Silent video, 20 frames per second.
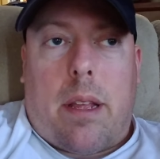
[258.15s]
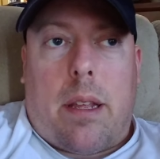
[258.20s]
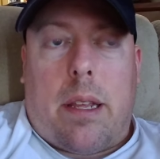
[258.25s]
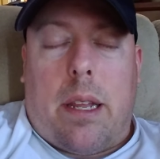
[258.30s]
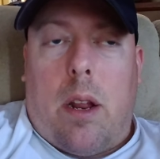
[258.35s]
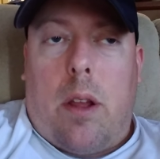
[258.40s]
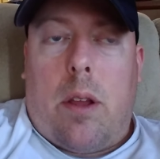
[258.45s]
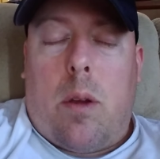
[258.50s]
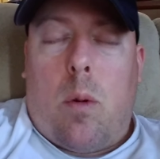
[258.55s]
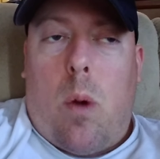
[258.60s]

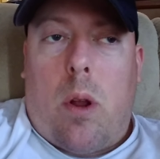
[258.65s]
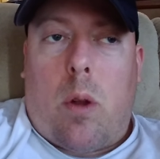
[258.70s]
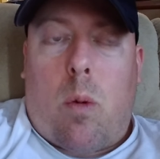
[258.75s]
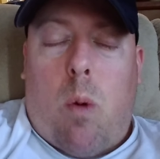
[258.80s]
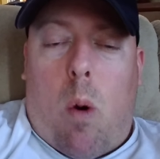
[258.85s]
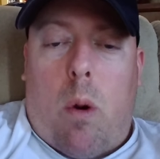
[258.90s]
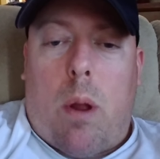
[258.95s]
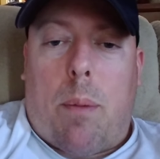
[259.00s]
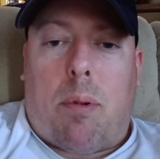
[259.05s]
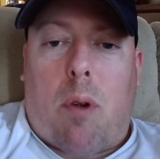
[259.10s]
You want
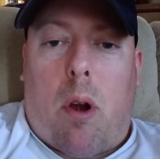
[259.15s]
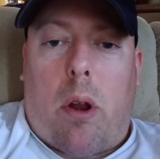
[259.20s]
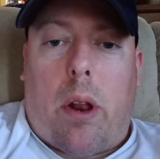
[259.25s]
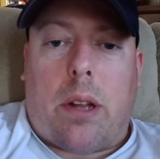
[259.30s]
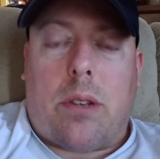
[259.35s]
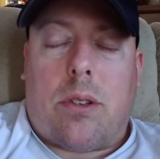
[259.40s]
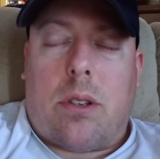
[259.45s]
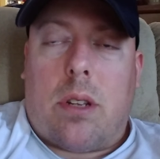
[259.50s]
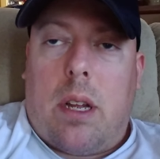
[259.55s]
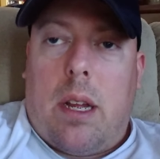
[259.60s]
quality
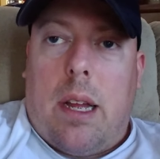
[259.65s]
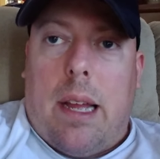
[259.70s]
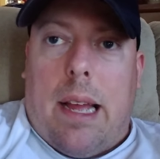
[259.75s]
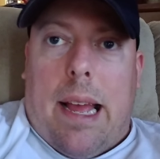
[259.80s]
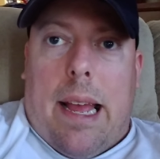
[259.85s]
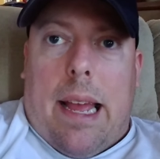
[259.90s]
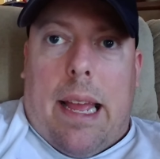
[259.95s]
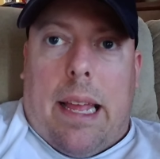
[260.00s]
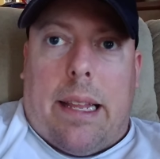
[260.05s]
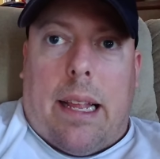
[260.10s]
products.
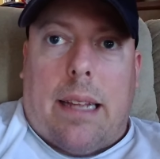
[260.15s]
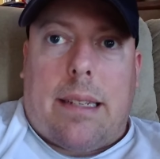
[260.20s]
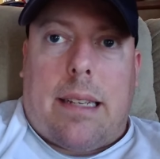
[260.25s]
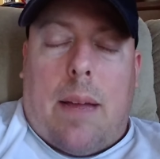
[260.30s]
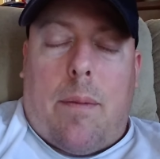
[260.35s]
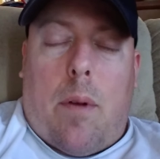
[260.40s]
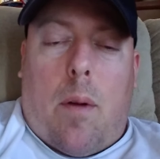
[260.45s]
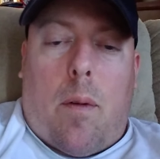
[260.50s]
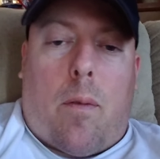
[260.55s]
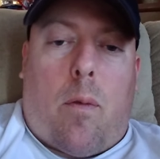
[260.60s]
It does
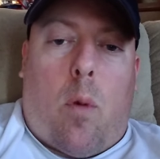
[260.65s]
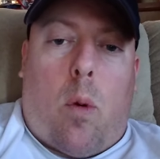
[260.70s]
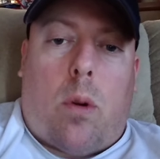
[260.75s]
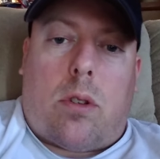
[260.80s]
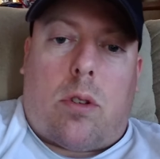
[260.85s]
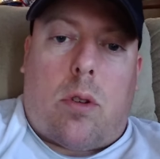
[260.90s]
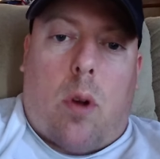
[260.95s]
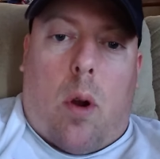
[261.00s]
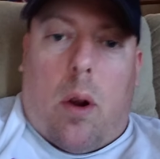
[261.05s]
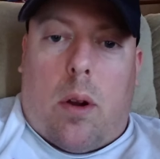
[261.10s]
have over 4
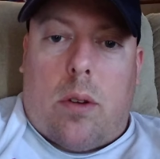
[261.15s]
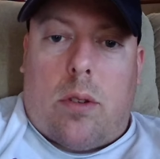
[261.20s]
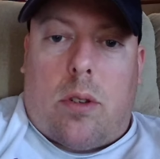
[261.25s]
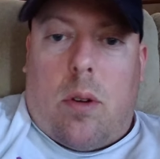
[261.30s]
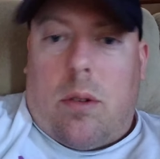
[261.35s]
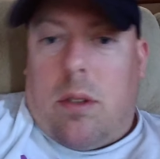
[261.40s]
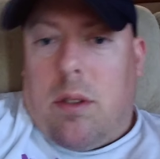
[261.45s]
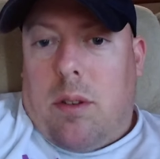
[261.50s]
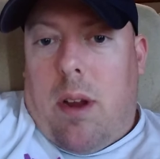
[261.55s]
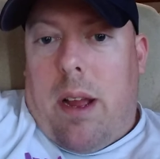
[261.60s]
stars,
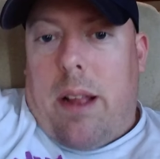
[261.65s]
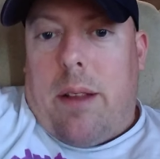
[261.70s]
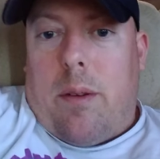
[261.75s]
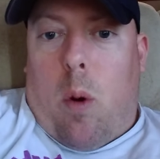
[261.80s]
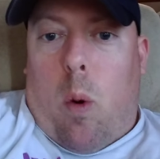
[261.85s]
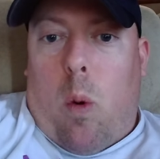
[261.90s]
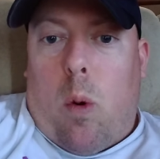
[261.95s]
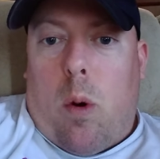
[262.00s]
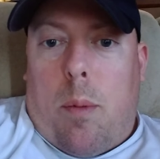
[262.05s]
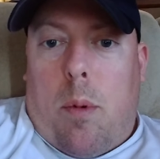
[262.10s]
so it's not
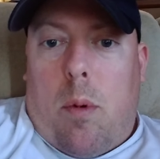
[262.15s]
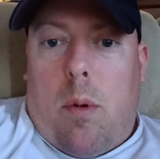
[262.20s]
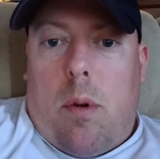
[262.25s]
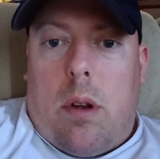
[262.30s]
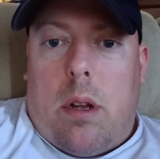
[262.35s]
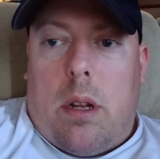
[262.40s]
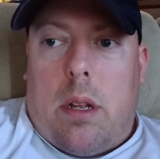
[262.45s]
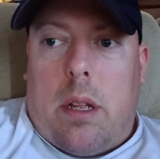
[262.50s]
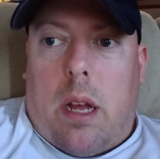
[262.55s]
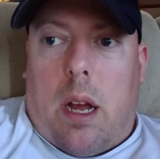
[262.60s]

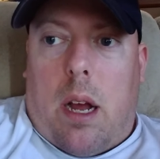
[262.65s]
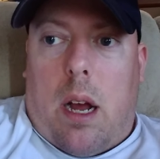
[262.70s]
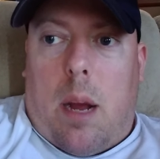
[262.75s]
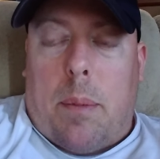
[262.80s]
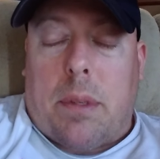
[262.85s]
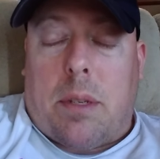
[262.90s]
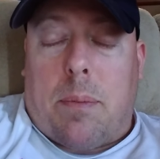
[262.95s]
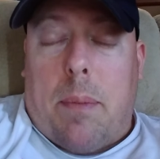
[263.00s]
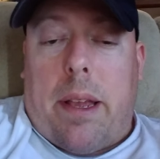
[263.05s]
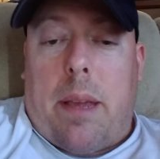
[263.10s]
horrible.
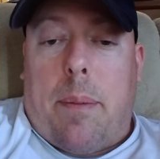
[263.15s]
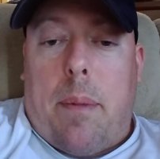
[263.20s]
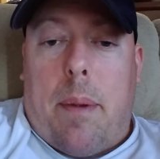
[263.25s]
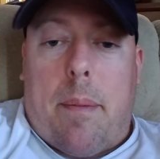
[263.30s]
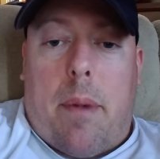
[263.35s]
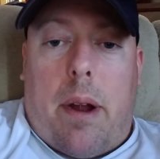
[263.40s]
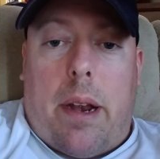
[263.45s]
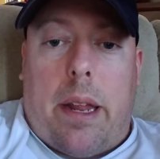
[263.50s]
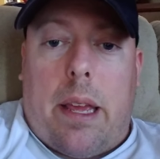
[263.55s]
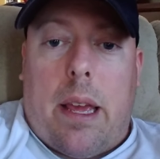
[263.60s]
It's making me
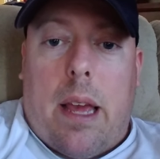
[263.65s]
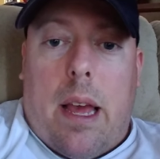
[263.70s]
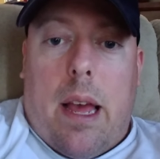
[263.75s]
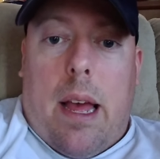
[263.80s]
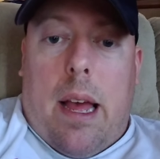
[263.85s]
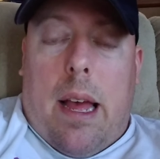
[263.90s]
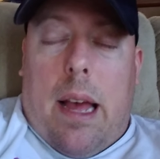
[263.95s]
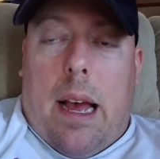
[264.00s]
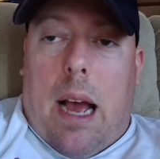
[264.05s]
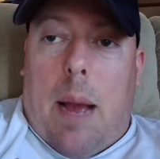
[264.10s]
money.
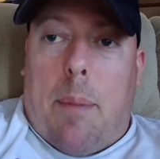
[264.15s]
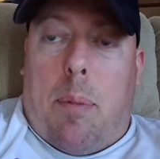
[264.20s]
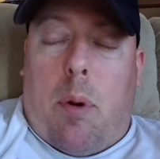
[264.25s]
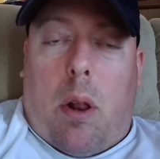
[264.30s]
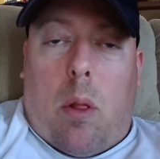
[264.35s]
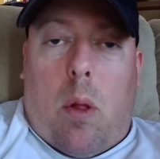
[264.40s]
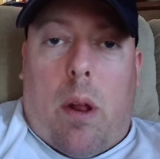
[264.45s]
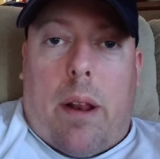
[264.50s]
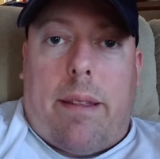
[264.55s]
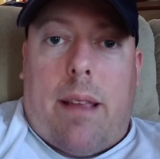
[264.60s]
I
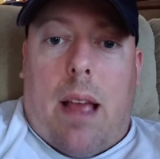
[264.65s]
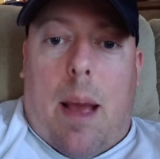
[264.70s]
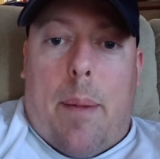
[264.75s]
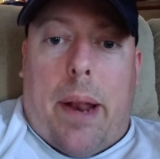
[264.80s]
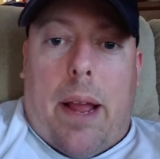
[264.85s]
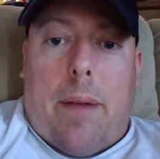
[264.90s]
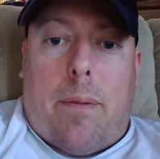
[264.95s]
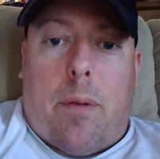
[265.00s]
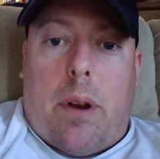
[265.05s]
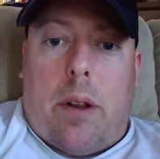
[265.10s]
put a lot of time
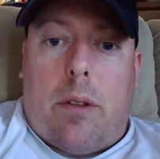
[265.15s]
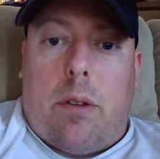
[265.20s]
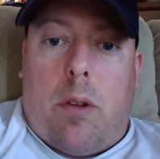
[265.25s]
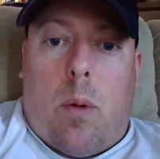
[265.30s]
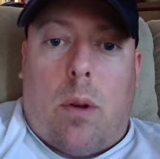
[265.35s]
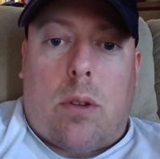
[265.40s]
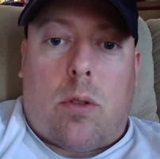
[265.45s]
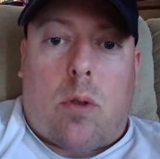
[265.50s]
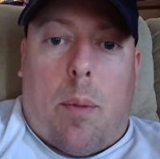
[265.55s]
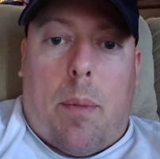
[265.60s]
and effort
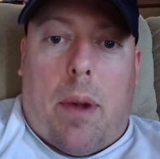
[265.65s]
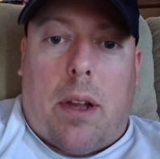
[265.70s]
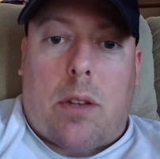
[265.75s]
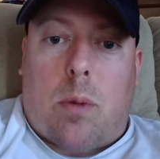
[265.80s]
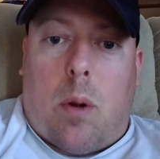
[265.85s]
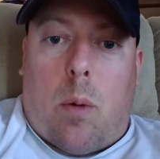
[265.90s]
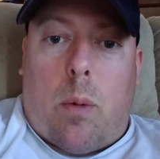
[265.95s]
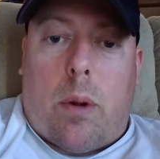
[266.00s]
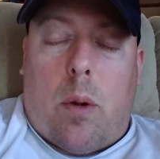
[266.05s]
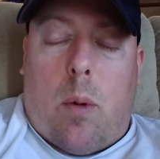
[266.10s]
into it, so I might as
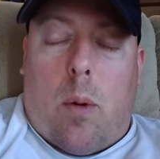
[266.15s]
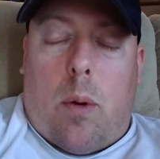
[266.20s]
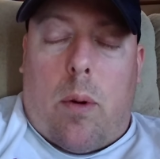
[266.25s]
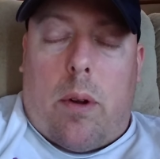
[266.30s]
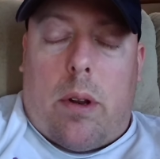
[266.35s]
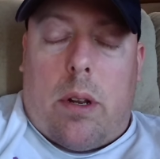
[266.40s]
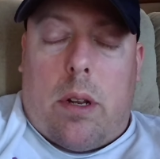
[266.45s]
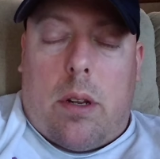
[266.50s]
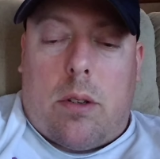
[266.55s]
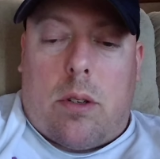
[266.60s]
well
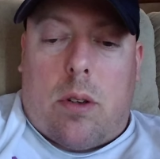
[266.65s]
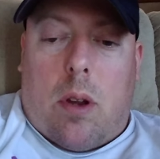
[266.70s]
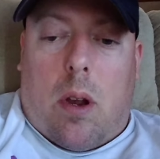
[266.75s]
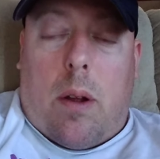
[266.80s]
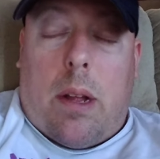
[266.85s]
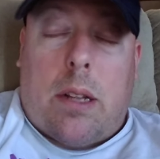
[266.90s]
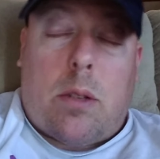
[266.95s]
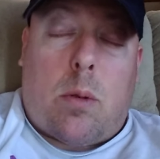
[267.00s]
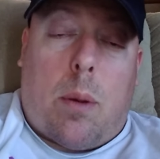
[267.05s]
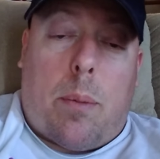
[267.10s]
reorder it.
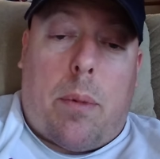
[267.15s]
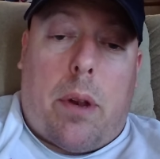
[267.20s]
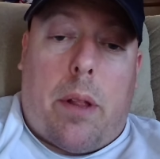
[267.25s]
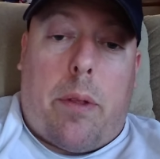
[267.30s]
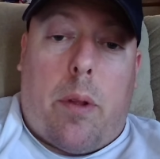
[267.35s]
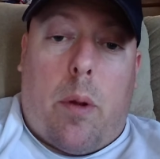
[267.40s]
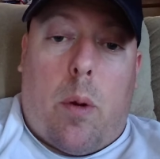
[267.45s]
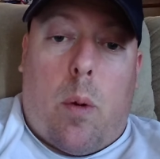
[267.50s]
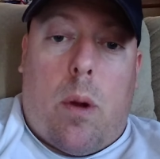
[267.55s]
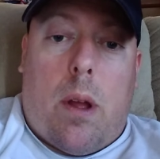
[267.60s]
So that's what I'm gonna
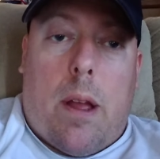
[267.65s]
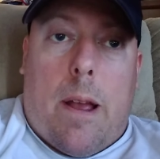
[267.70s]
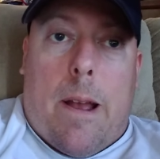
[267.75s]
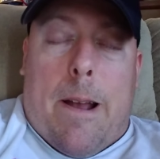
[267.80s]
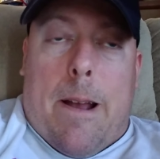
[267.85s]
do.